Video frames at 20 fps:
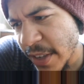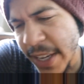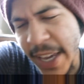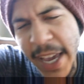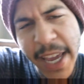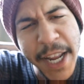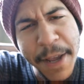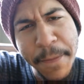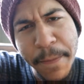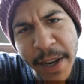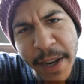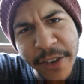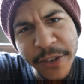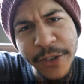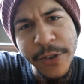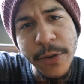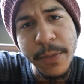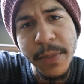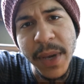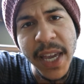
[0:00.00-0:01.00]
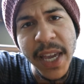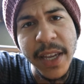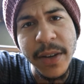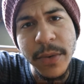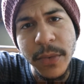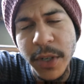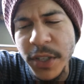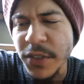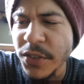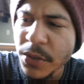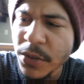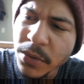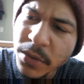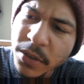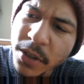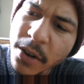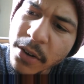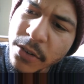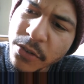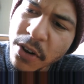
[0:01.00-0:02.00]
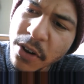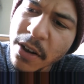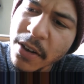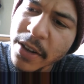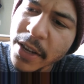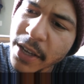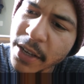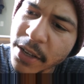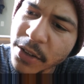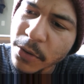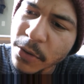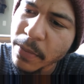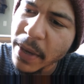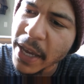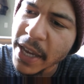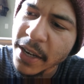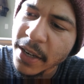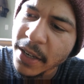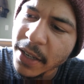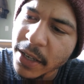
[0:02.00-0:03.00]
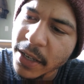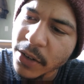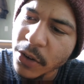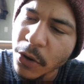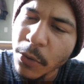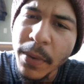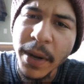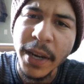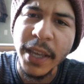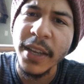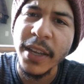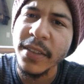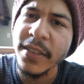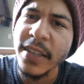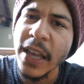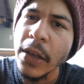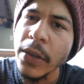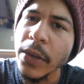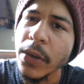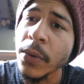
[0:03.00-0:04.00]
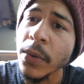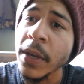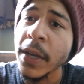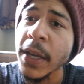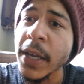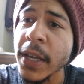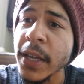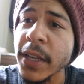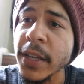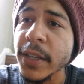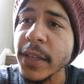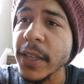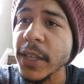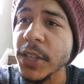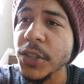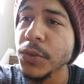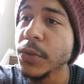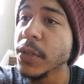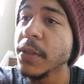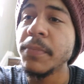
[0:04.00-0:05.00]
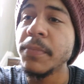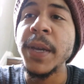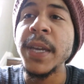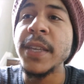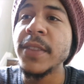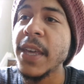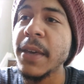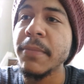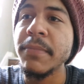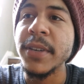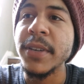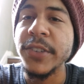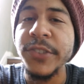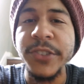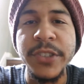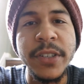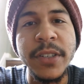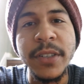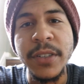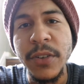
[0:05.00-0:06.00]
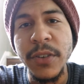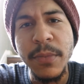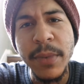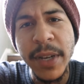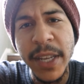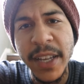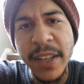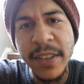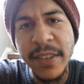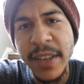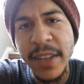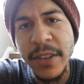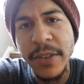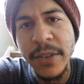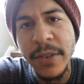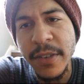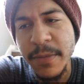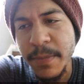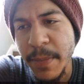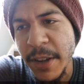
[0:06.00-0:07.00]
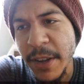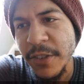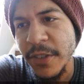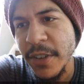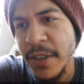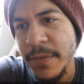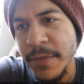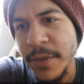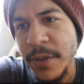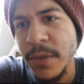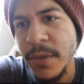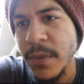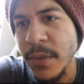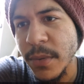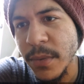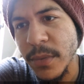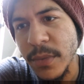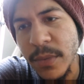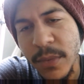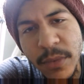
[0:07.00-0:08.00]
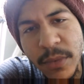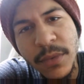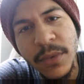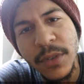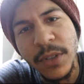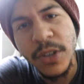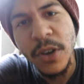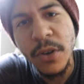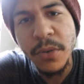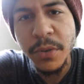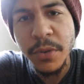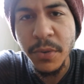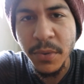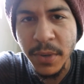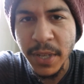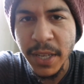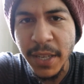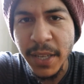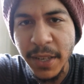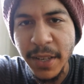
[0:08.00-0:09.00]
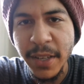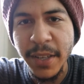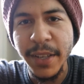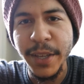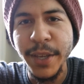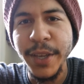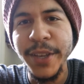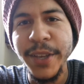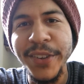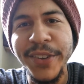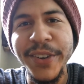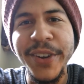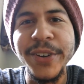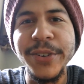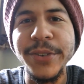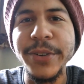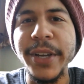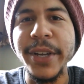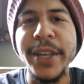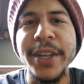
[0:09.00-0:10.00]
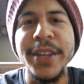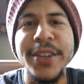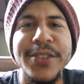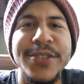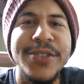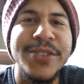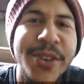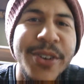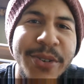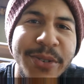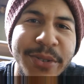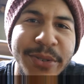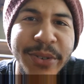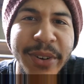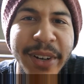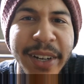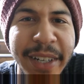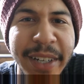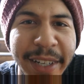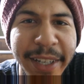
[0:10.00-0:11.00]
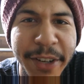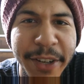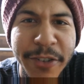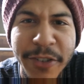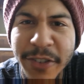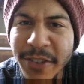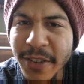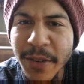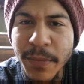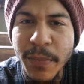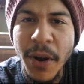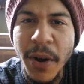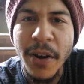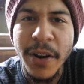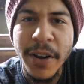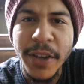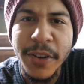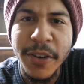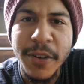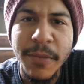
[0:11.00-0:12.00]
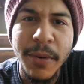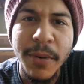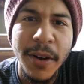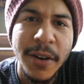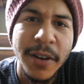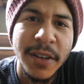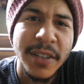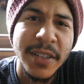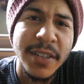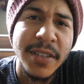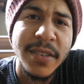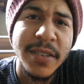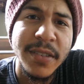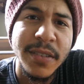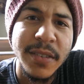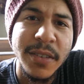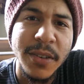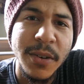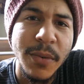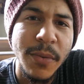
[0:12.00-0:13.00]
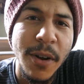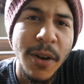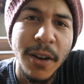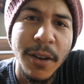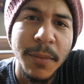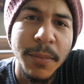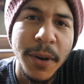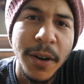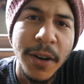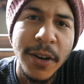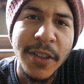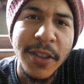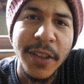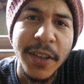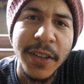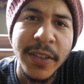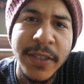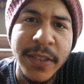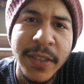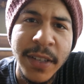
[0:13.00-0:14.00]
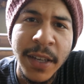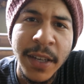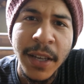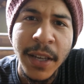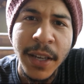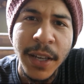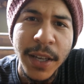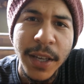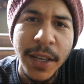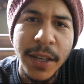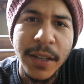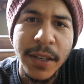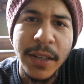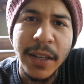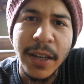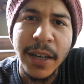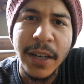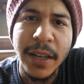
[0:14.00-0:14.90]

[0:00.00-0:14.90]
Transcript: any picture you paint, once you start drawing it and you painted it, nobody can tell you didn't paint that picture. Nobody can tell you, especially if you know you did, you know. So you're a part of this, you know. We're all a part of this. And